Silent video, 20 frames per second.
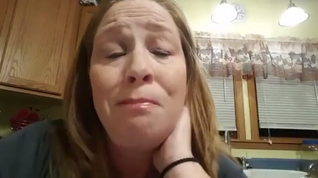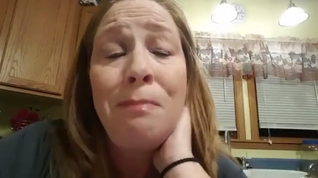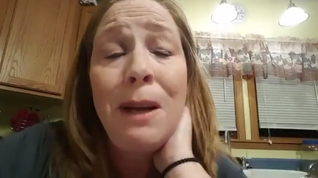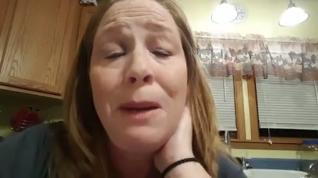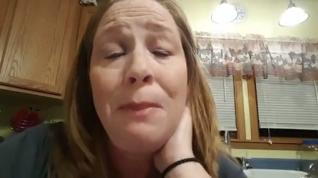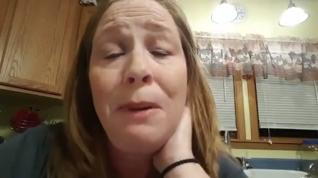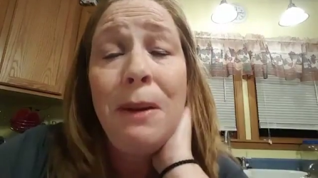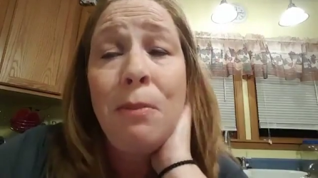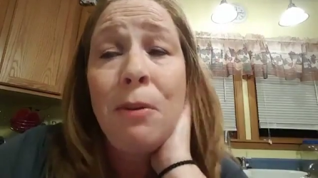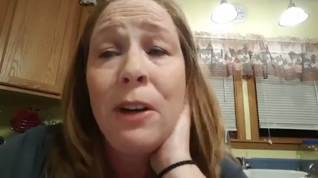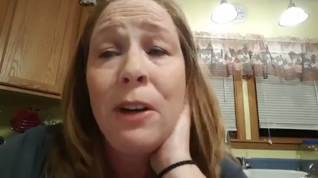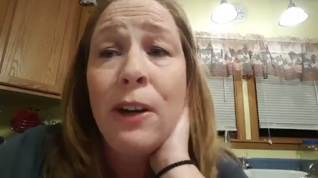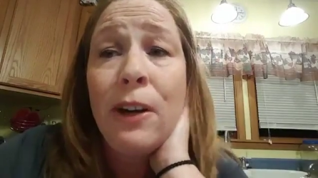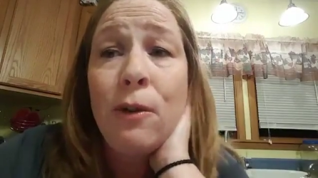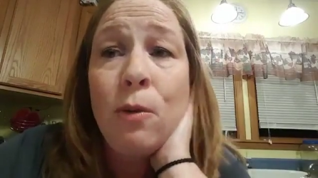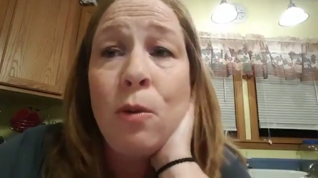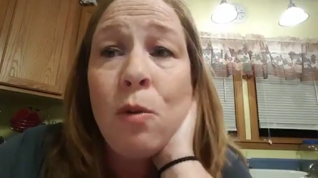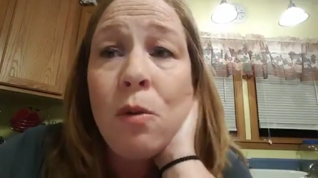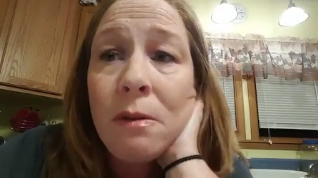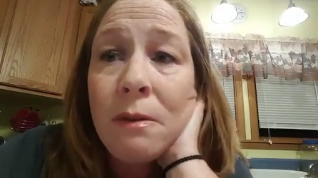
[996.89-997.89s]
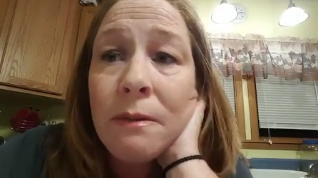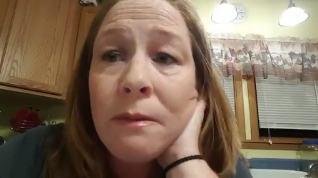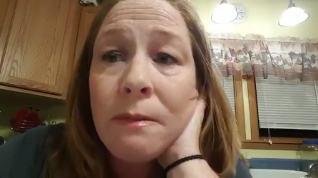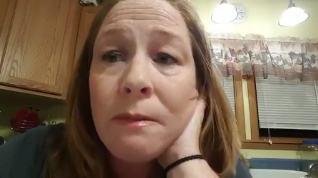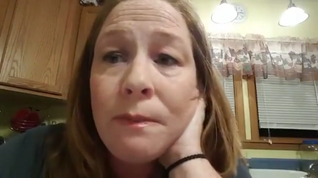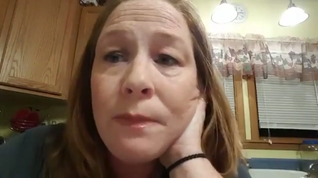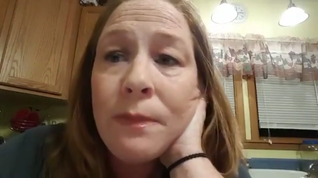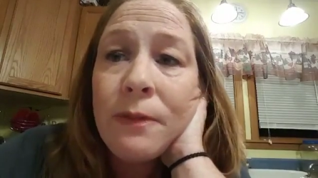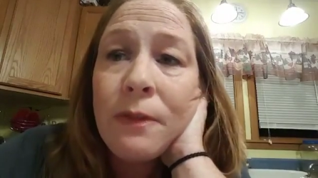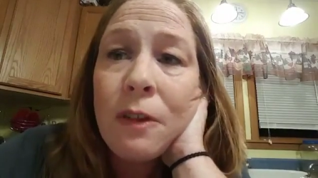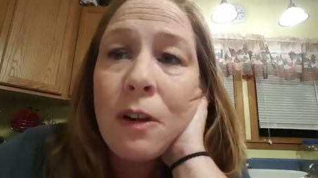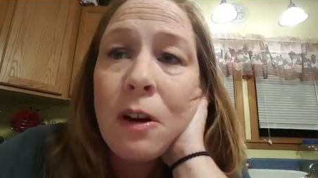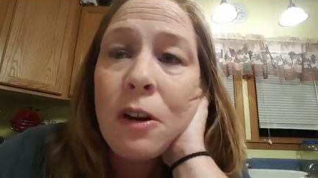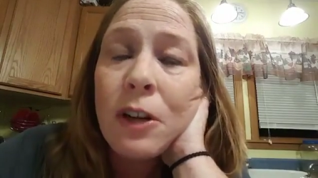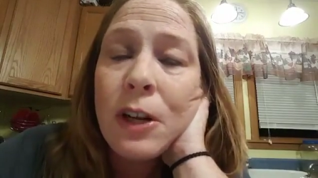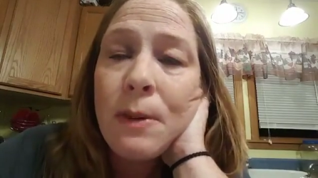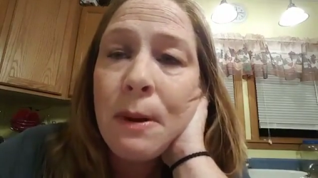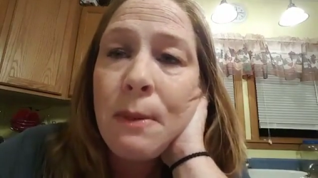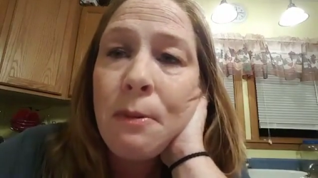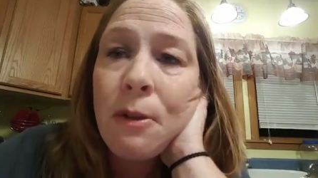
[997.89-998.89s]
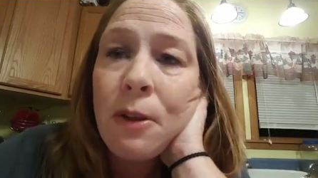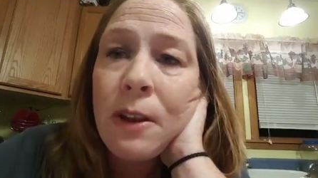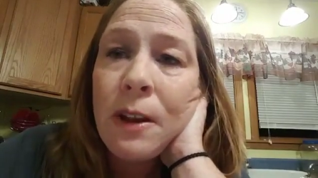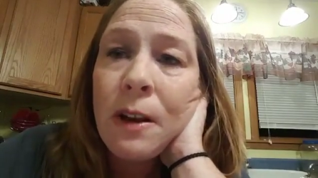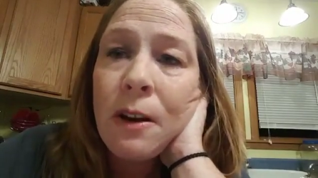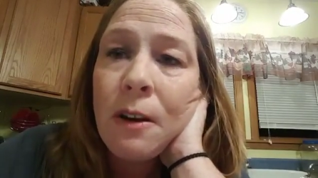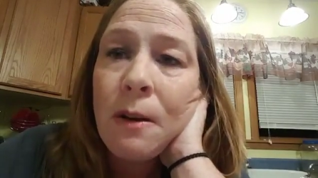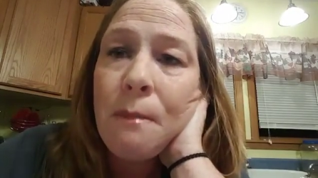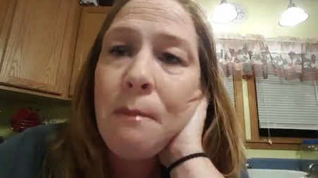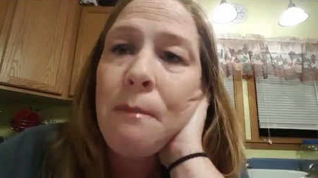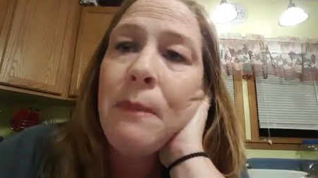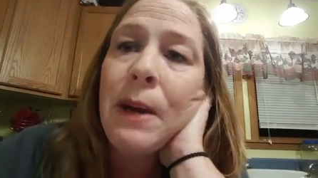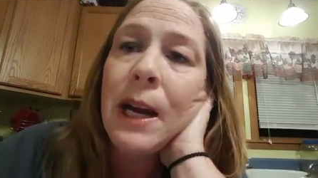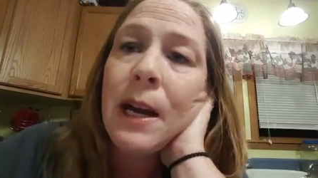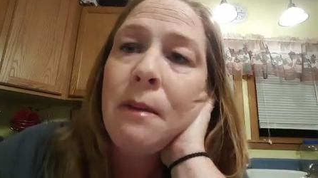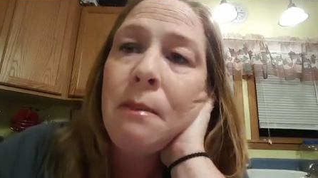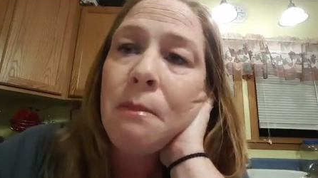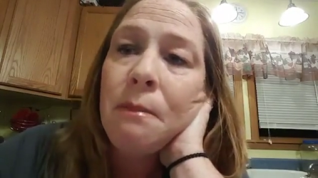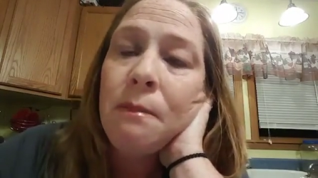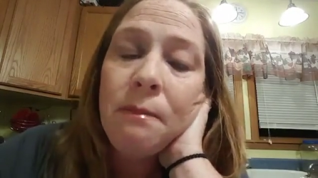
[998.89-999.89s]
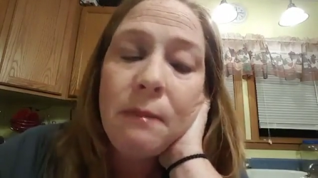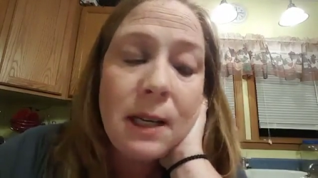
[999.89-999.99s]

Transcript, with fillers: might be pretty cool for all you people that are makeup